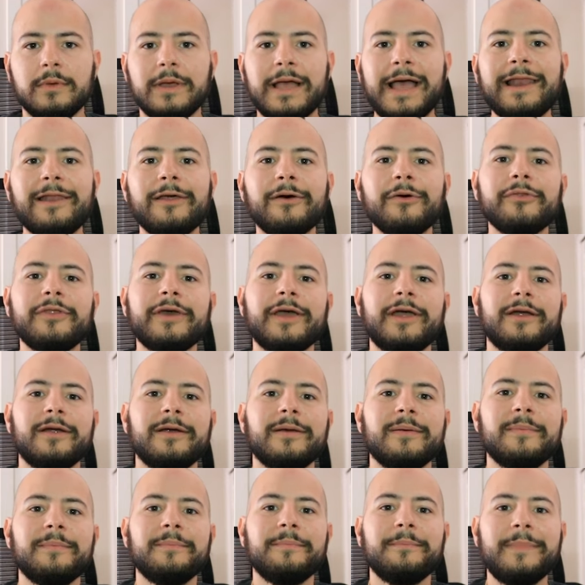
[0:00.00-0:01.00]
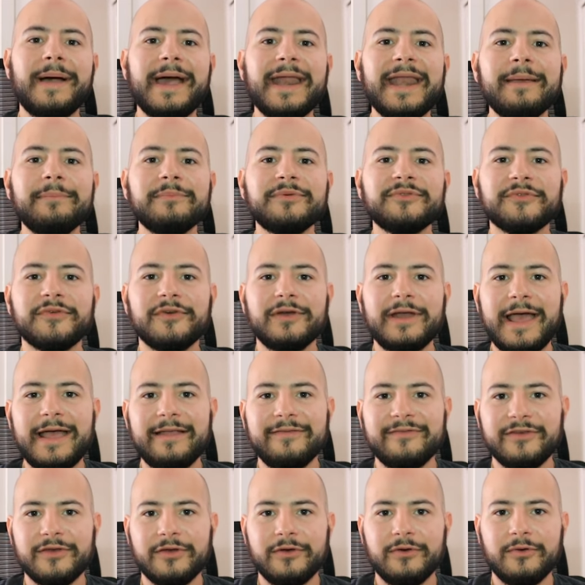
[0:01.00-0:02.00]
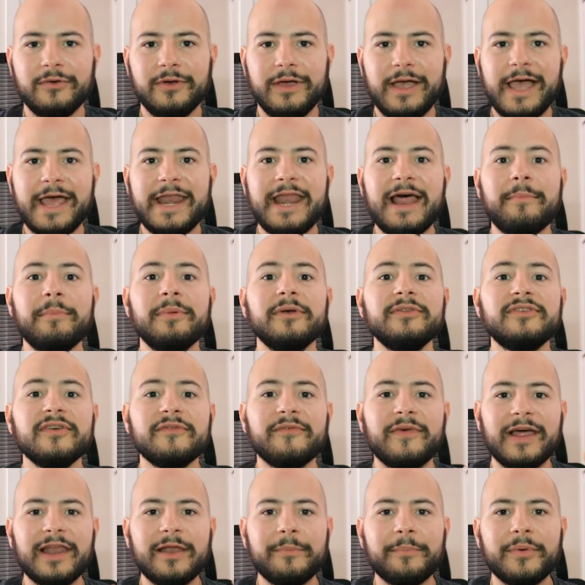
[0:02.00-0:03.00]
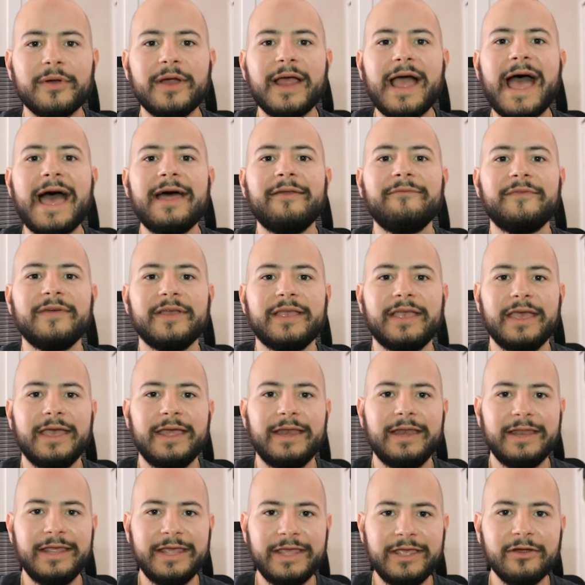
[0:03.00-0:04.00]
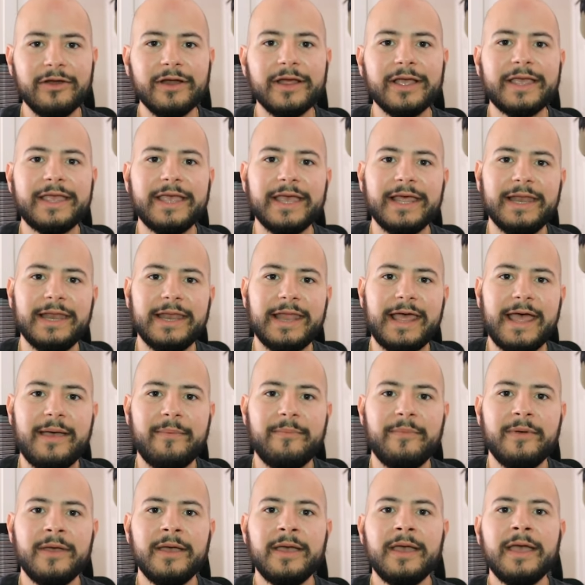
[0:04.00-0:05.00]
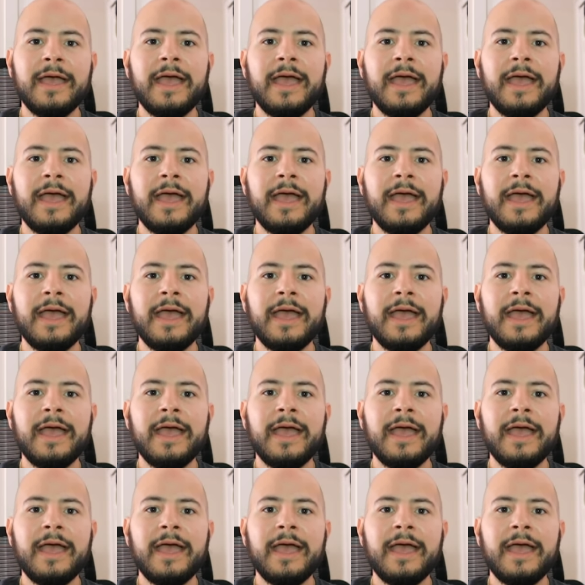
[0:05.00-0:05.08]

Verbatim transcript: Hello there, my name is Fernando and I'm a developer advocate here at GitLab.